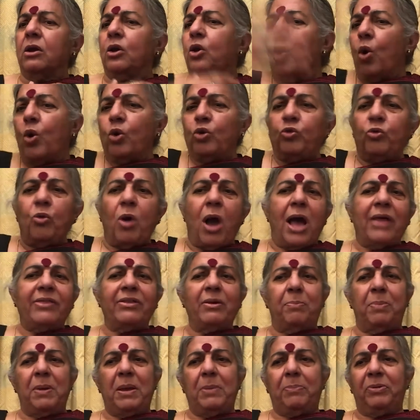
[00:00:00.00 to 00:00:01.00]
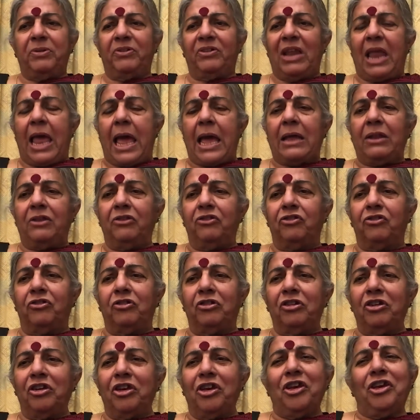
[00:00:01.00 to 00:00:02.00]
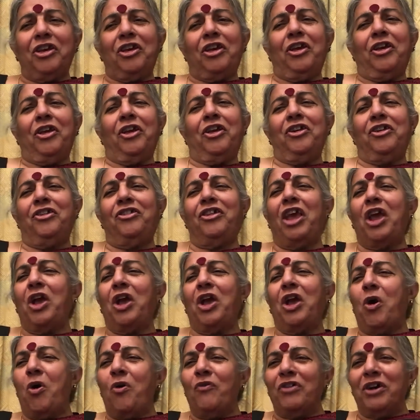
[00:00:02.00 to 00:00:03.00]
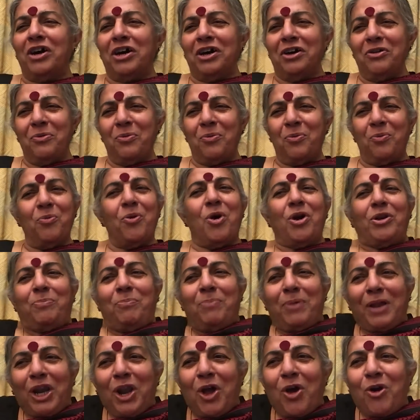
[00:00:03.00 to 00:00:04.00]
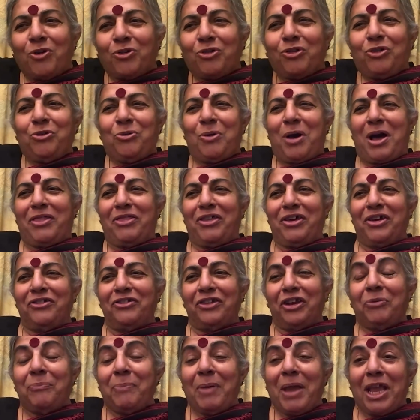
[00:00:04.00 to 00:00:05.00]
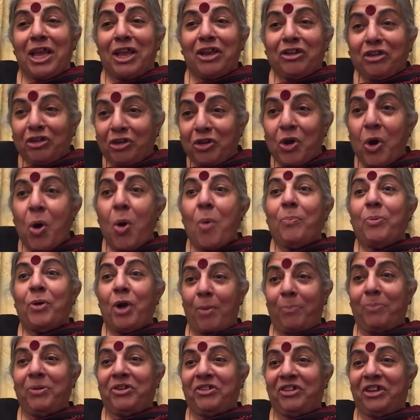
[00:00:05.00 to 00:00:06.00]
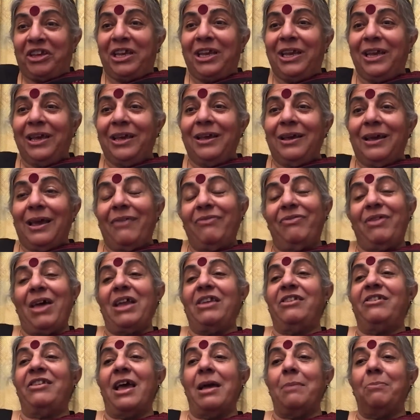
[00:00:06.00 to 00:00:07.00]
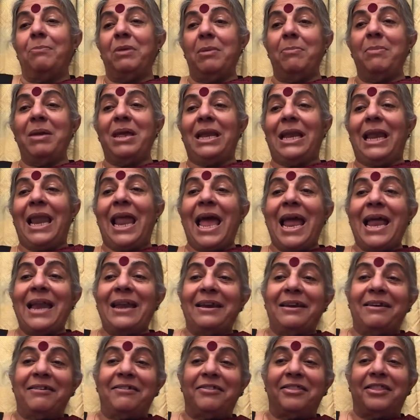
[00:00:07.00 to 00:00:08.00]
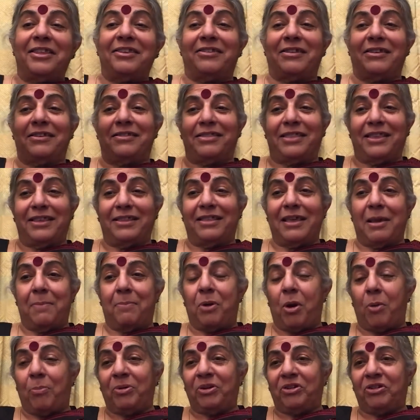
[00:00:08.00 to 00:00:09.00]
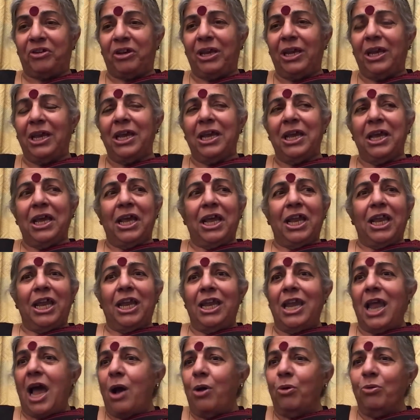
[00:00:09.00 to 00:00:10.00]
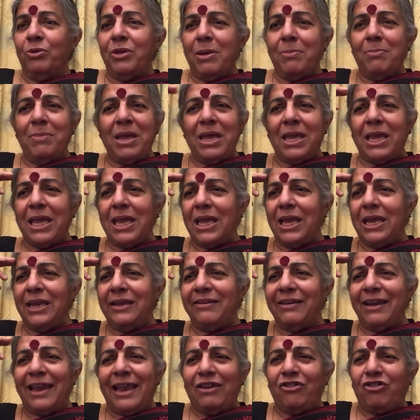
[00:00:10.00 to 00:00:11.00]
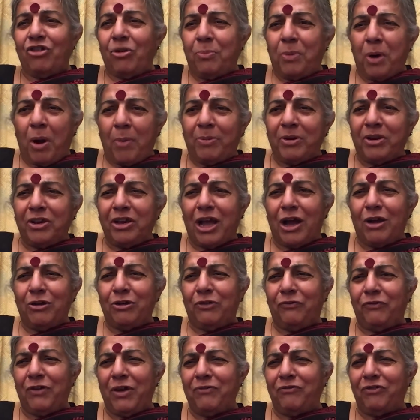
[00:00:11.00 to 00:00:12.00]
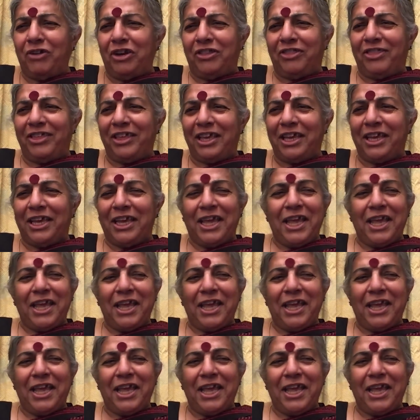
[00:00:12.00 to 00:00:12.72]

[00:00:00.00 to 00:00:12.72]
Go to other people's lands, take over what belongs to others and make it your property. At that time, they made land their property. Now they're making intellectual property out of everything.